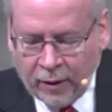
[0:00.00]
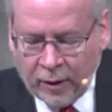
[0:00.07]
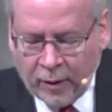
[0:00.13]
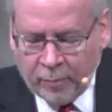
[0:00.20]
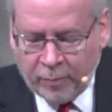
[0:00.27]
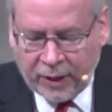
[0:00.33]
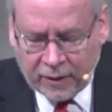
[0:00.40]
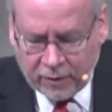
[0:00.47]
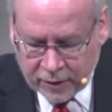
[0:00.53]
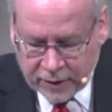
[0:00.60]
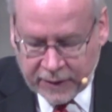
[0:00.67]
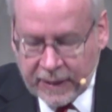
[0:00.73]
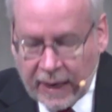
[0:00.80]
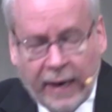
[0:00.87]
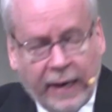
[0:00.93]
Peter is
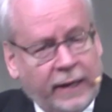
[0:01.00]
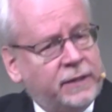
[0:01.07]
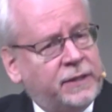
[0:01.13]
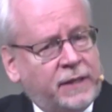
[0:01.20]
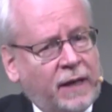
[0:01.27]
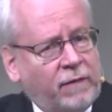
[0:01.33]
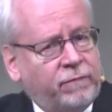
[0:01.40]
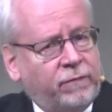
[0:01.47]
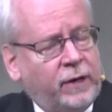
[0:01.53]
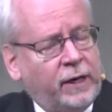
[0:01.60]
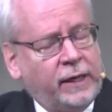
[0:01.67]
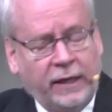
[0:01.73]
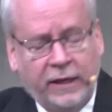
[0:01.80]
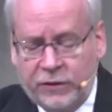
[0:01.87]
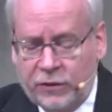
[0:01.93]
saying suffering
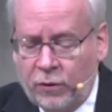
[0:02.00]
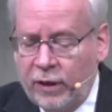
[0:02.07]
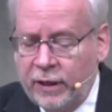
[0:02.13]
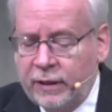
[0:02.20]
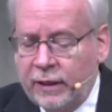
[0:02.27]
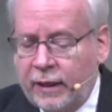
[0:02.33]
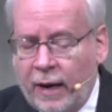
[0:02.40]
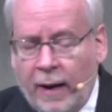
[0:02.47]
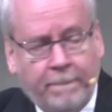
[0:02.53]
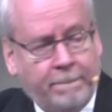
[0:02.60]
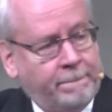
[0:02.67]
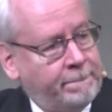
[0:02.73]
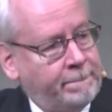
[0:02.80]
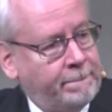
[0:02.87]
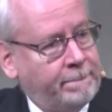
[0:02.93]
is going to come.
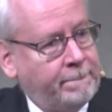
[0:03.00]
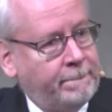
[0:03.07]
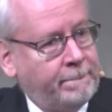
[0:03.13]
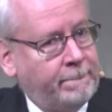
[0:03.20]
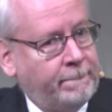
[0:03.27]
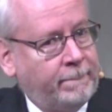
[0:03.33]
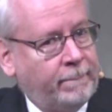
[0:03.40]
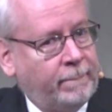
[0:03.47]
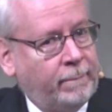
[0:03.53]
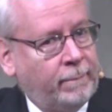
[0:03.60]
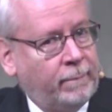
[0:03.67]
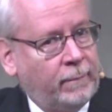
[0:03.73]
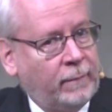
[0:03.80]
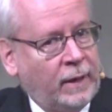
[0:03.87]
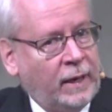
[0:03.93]

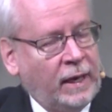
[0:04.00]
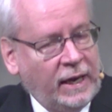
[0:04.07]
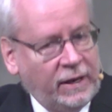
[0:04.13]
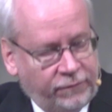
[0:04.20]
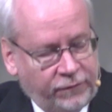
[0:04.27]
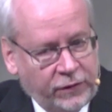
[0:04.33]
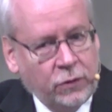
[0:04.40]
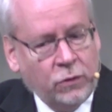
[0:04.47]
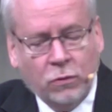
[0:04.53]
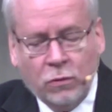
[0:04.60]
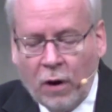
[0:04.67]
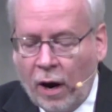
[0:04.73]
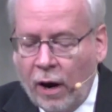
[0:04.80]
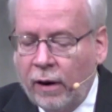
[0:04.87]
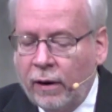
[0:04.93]
If you
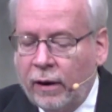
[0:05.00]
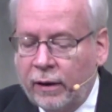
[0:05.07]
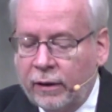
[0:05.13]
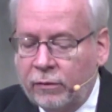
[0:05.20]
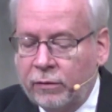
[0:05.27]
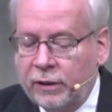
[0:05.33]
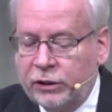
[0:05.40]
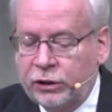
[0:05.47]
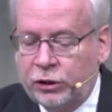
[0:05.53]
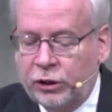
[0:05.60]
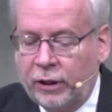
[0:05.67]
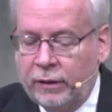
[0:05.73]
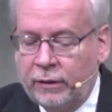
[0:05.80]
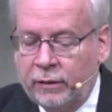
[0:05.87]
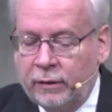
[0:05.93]
are a
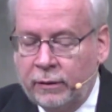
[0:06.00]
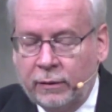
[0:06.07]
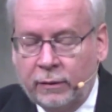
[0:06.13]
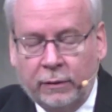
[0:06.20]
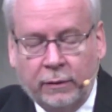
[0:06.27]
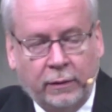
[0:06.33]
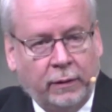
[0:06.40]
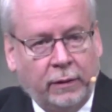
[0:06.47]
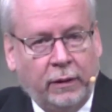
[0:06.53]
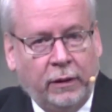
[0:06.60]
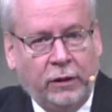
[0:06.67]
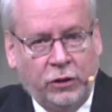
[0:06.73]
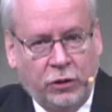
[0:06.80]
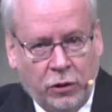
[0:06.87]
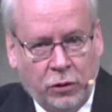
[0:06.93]
Christian,
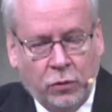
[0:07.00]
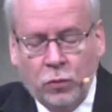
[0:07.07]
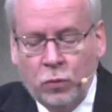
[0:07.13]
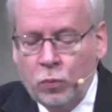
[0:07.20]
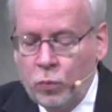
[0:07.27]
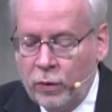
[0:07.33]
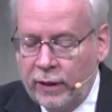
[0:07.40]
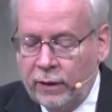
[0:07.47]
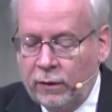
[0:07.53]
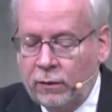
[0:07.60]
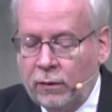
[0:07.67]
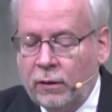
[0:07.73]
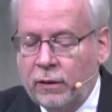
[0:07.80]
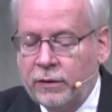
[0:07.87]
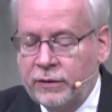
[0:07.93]
you will
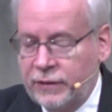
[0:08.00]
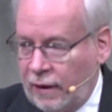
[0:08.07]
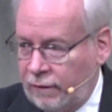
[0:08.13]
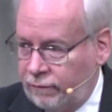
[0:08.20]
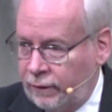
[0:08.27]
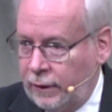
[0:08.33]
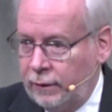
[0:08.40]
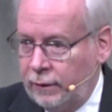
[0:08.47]
suffer.